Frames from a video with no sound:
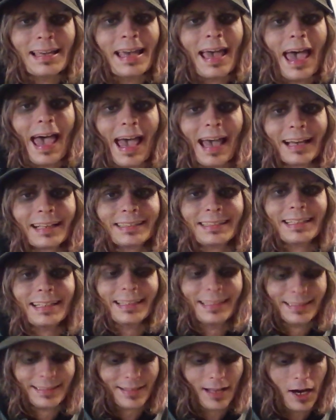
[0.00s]
X
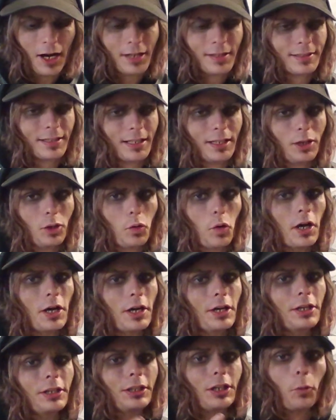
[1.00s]
is also
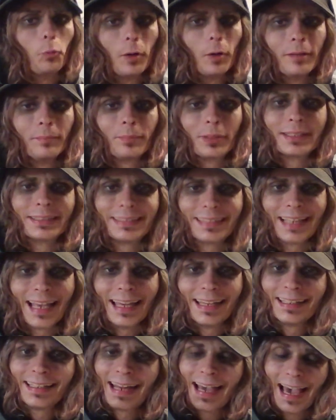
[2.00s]
the
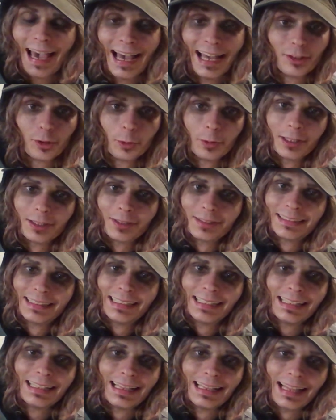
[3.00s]
1%, as we'll
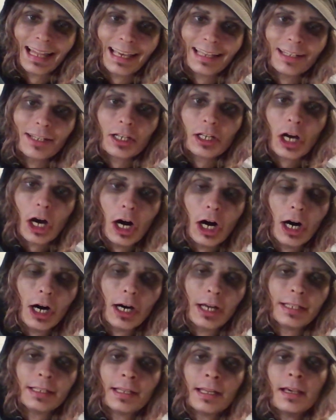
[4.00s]
see later
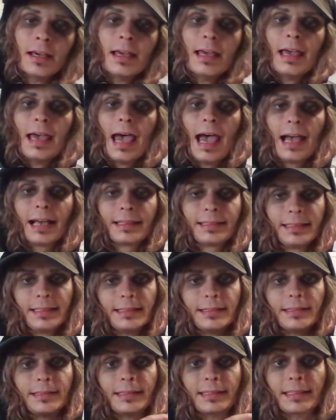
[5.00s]
on. X
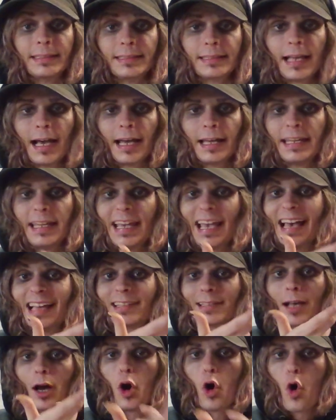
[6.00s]
is society
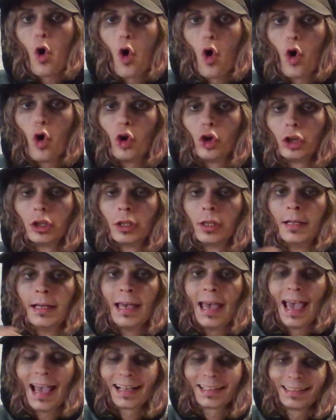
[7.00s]
as a whole.
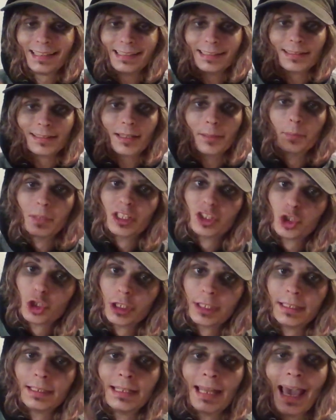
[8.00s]
X is the
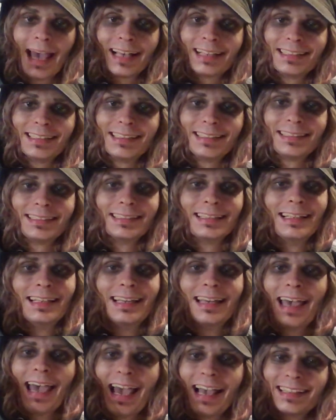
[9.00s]
machine. X is
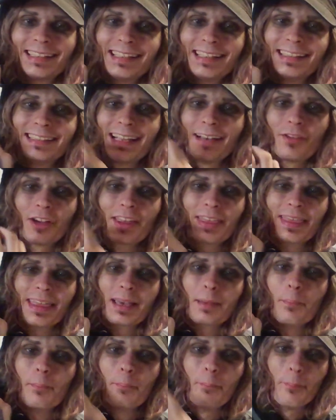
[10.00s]

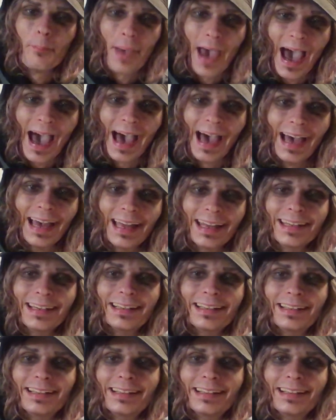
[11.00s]
everything bad.